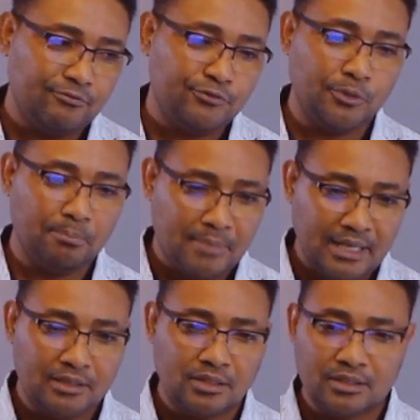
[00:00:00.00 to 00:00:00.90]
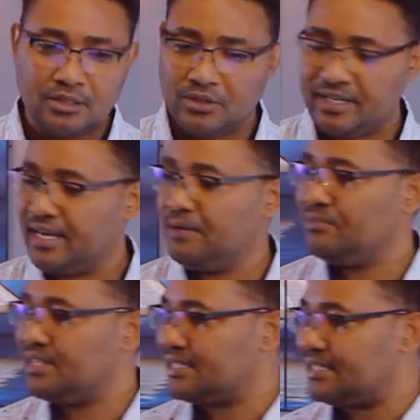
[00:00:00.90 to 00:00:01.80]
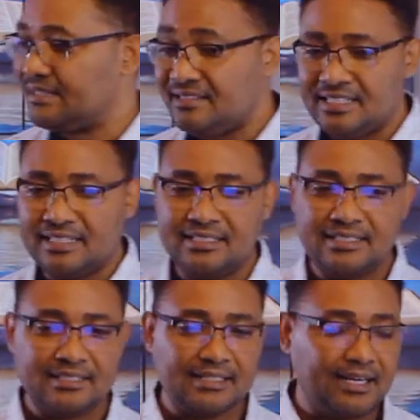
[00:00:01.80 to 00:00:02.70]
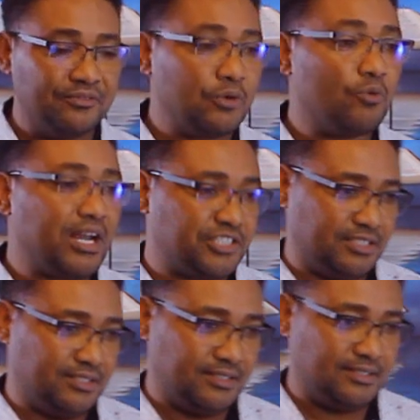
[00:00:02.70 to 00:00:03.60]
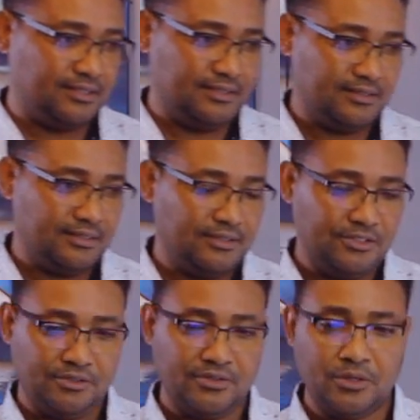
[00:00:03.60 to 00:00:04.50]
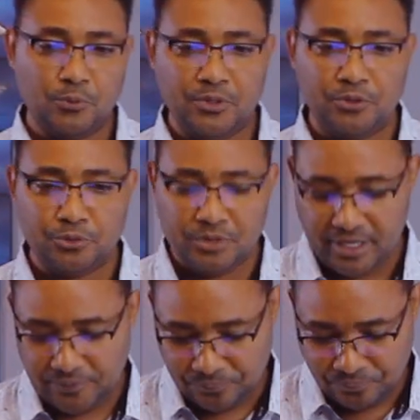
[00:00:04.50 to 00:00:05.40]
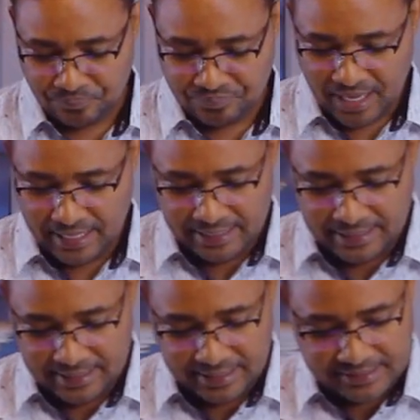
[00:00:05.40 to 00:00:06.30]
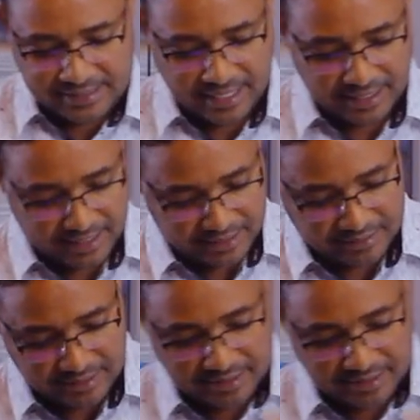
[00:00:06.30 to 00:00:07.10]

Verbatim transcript: From Magog came the Scythians and the Russians, you know, that we know today. Later in